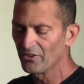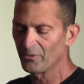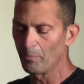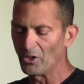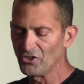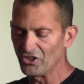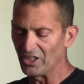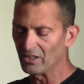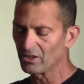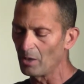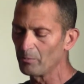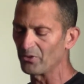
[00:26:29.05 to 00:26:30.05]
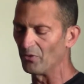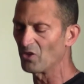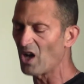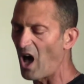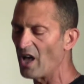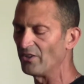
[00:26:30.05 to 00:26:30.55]
spongy clumps of
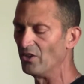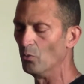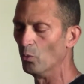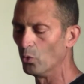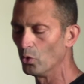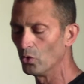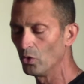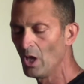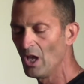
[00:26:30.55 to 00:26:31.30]
cotton and wool,